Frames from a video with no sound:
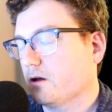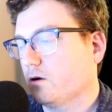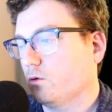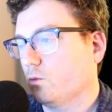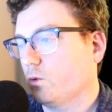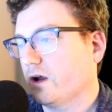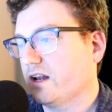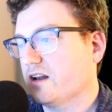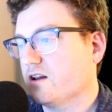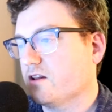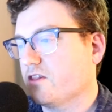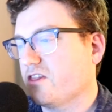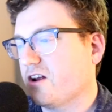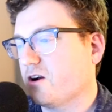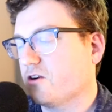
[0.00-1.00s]
when
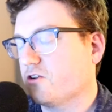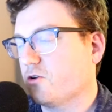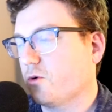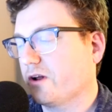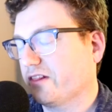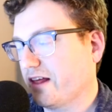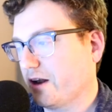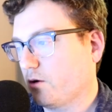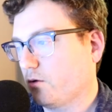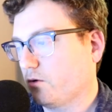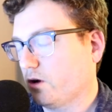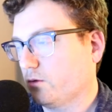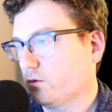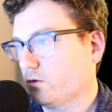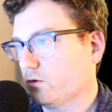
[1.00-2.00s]
they're doing that
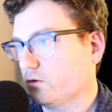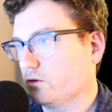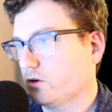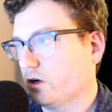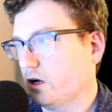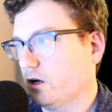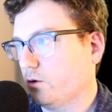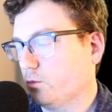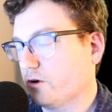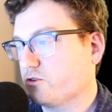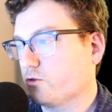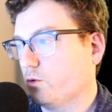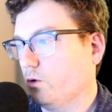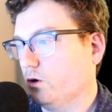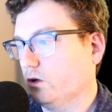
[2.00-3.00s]

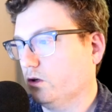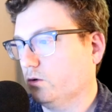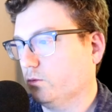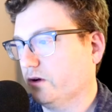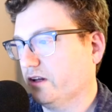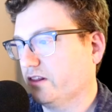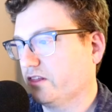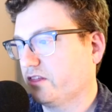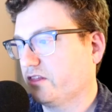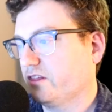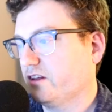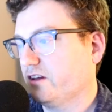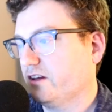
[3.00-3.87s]
ritual with